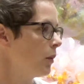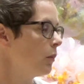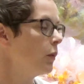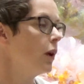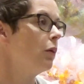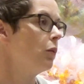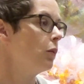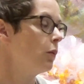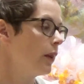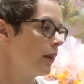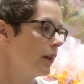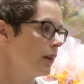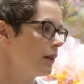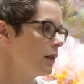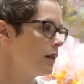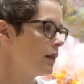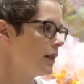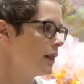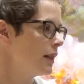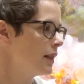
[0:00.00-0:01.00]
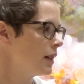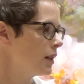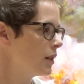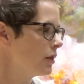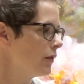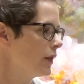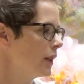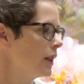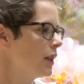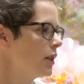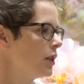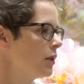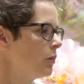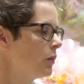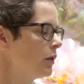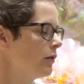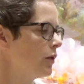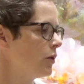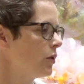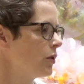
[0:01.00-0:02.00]
Well, within seed certification,
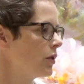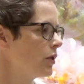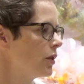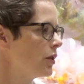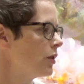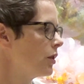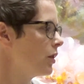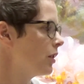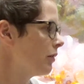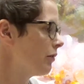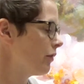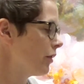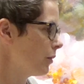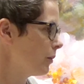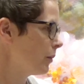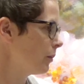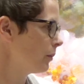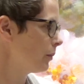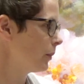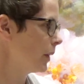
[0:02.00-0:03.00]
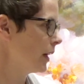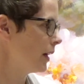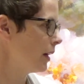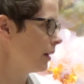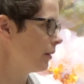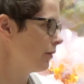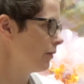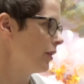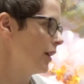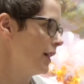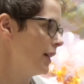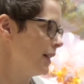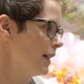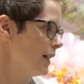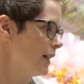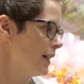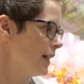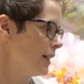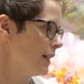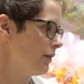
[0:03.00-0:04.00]
we've used it to confirm variety
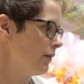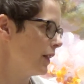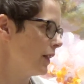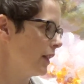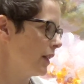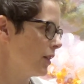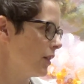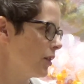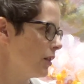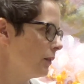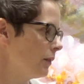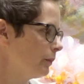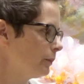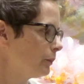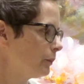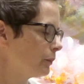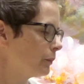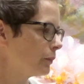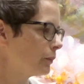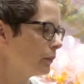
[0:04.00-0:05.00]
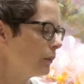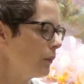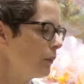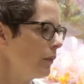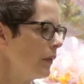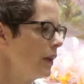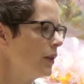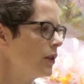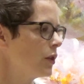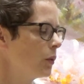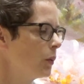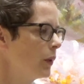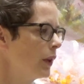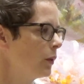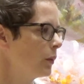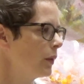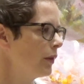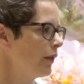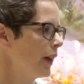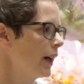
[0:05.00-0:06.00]
identification. So where
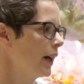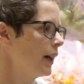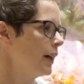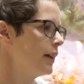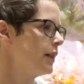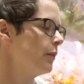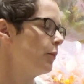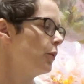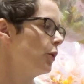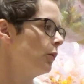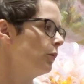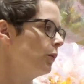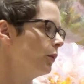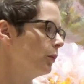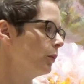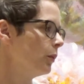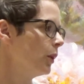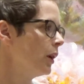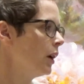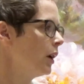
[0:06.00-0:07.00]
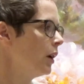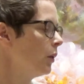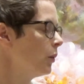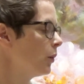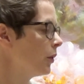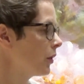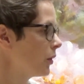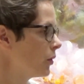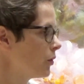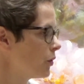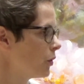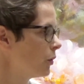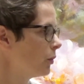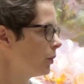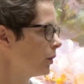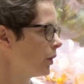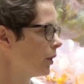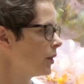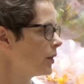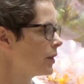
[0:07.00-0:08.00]
we've had a problem with control
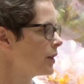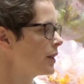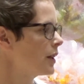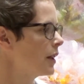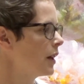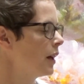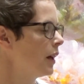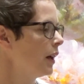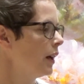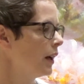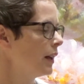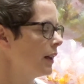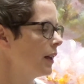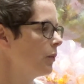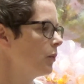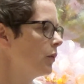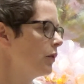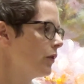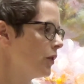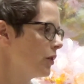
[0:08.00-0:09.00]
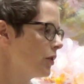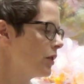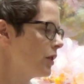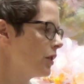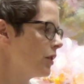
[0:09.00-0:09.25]
plots, and then we've used it